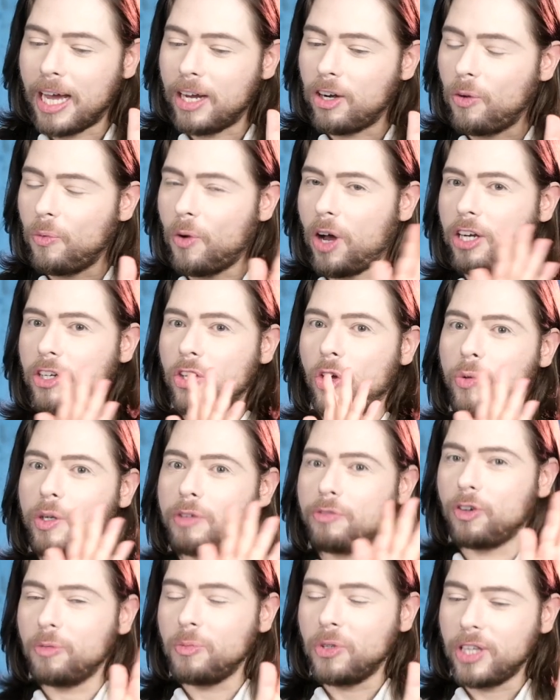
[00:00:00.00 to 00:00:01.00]
I don't want no
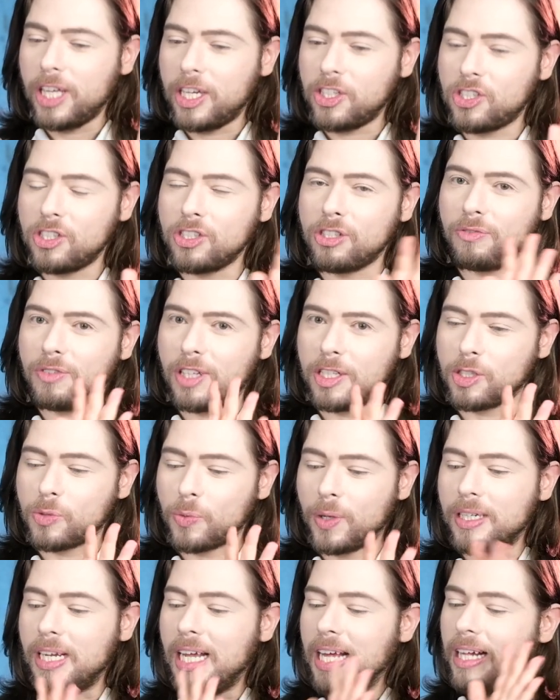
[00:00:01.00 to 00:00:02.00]
reformulations of this
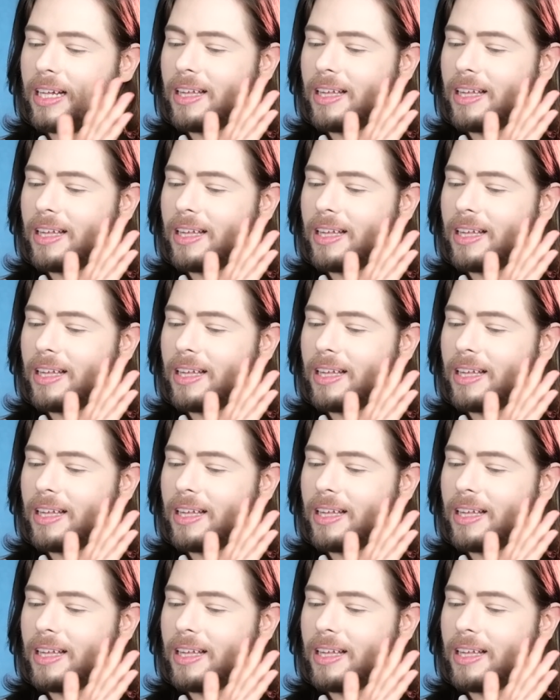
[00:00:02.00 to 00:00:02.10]
one.